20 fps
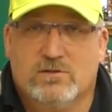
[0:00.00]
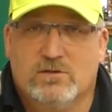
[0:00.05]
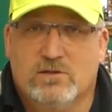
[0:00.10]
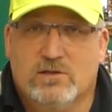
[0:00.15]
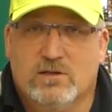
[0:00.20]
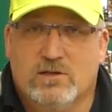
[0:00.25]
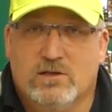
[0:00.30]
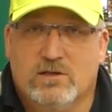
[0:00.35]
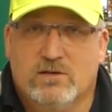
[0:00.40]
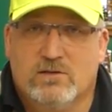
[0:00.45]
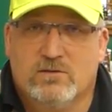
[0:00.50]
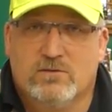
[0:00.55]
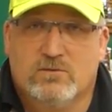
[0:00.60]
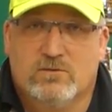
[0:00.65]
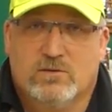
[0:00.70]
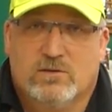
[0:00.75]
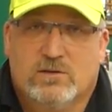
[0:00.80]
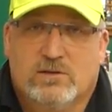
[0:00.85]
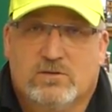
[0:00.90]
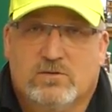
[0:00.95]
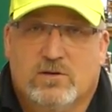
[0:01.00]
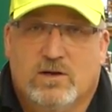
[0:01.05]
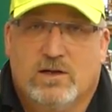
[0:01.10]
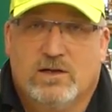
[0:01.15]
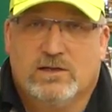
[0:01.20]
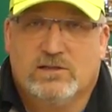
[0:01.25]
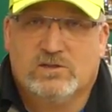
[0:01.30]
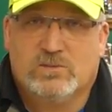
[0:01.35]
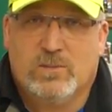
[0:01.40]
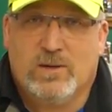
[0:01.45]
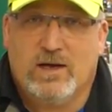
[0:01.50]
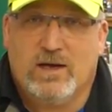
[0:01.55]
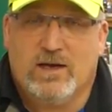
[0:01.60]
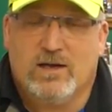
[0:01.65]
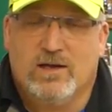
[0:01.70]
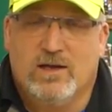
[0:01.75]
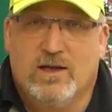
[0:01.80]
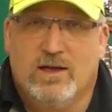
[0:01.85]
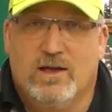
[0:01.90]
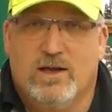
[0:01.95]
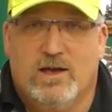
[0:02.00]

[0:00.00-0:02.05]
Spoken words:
or are you going to really try and expand?